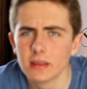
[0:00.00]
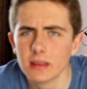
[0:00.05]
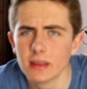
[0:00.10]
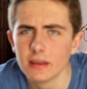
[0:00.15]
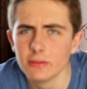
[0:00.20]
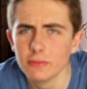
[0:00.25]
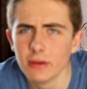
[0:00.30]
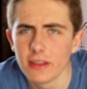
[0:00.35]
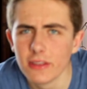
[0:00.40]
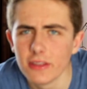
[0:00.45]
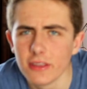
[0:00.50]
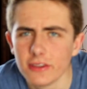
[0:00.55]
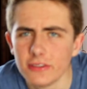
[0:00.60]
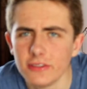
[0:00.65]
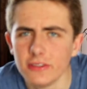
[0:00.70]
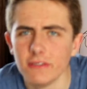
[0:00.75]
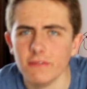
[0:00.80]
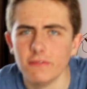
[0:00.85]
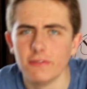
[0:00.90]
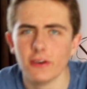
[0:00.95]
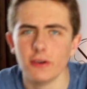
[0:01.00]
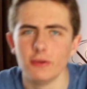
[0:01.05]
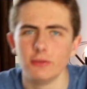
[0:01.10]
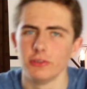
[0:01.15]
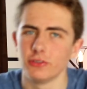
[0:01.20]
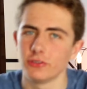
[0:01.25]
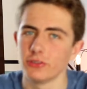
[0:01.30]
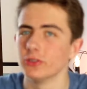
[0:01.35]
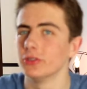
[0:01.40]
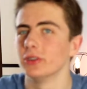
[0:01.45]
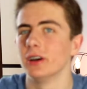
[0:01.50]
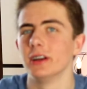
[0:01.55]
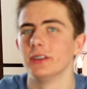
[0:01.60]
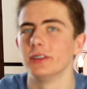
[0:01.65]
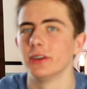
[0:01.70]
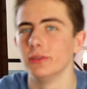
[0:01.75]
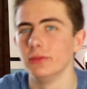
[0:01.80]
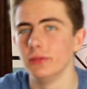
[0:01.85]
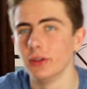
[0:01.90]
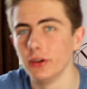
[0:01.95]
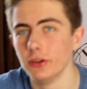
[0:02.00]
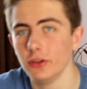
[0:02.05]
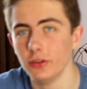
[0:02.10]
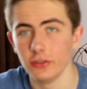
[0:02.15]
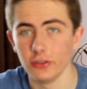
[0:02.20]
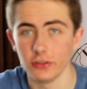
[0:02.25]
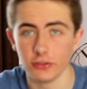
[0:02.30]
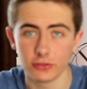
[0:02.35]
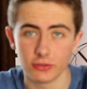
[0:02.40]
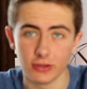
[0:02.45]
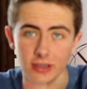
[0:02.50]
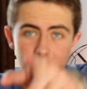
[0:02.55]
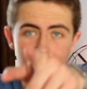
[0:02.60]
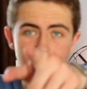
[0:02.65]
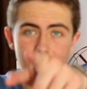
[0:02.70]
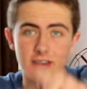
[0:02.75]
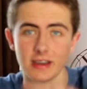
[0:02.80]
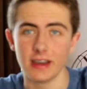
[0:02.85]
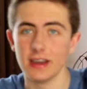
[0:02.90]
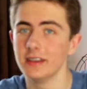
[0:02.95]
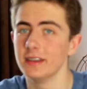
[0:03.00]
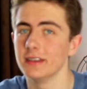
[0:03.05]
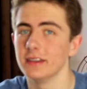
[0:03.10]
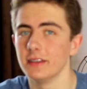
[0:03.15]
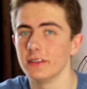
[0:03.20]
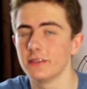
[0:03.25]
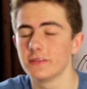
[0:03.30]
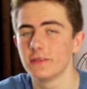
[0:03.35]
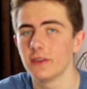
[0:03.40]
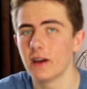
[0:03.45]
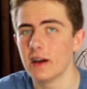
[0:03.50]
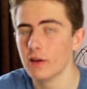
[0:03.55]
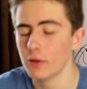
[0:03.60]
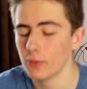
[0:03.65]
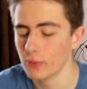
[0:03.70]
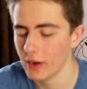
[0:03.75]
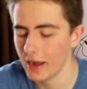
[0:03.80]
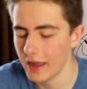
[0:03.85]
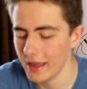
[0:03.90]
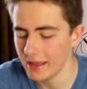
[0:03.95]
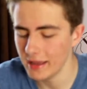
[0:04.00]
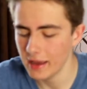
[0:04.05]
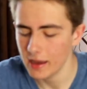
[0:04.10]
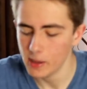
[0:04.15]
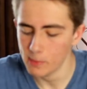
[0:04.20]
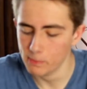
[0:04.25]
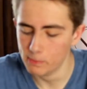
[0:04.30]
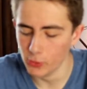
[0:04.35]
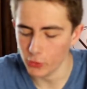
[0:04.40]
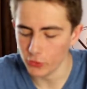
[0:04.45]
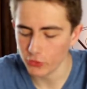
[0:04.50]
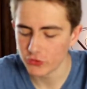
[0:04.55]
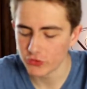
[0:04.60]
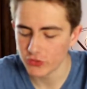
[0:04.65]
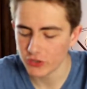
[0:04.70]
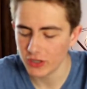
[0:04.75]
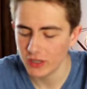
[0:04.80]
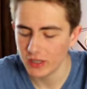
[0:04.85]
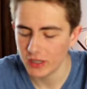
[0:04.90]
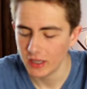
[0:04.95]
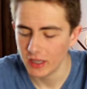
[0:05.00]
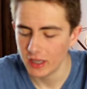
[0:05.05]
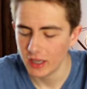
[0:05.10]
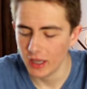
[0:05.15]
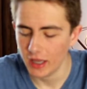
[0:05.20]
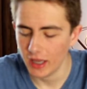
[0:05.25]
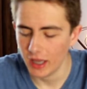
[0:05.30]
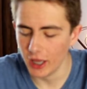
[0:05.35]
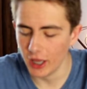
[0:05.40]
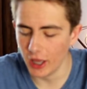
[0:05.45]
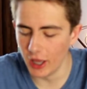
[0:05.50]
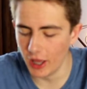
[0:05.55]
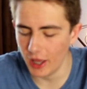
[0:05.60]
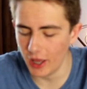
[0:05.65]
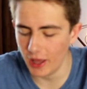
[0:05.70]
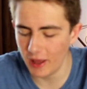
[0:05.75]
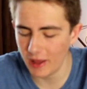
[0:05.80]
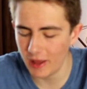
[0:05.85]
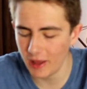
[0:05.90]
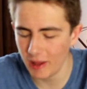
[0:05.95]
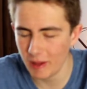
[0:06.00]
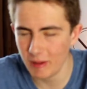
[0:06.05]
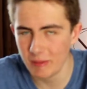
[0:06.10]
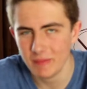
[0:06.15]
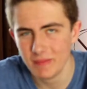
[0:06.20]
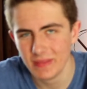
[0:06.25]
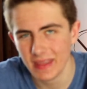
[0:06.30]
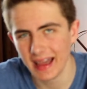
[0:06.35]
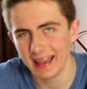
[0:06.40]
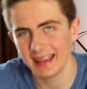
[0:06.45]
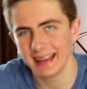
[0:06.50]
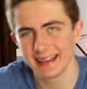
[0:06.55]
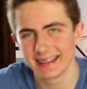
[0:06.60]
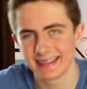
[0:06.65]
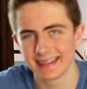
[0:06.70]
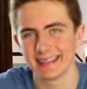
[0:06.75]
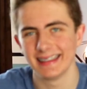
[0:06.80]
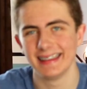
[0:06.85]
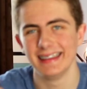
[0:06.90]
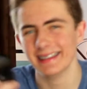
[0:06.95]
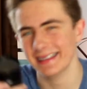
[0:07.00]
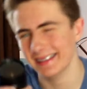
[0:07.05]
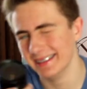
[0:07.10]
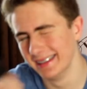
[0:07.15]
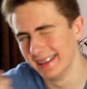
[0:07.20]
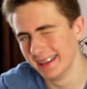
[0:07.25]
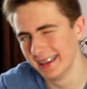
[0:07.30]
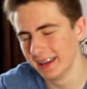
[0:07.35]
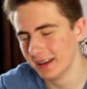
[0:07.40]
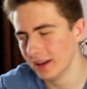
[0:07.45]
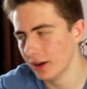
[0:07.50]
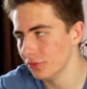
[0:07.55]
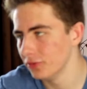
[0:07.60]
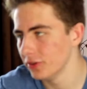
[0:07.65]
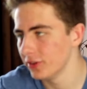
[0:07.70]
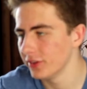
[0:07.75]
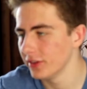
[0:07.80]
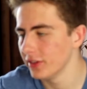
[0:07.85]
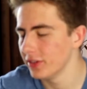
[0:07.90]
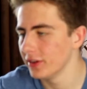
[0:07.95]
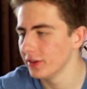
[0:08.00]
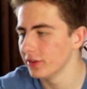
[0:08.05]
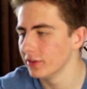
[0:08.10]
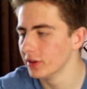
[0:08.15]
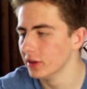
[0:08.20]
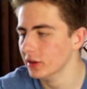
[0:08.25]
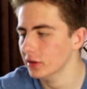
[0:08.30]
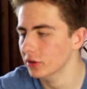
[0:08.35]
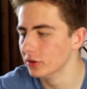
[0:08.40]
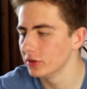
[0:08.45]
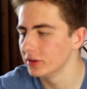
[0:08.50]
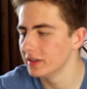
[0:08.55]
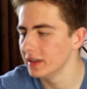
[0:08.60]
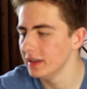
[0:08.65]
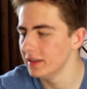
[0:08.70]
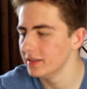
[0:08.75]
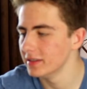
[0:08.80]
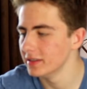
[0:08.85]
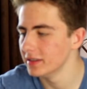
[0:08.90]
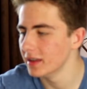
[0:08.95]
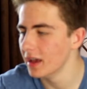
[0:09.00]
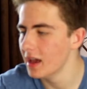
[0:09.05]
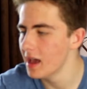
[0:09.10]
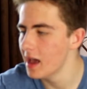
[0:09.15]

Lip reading: whether this is in focus or not, I don't know because the screen's tiny and it's far away. But I like to think that obviously things look decent.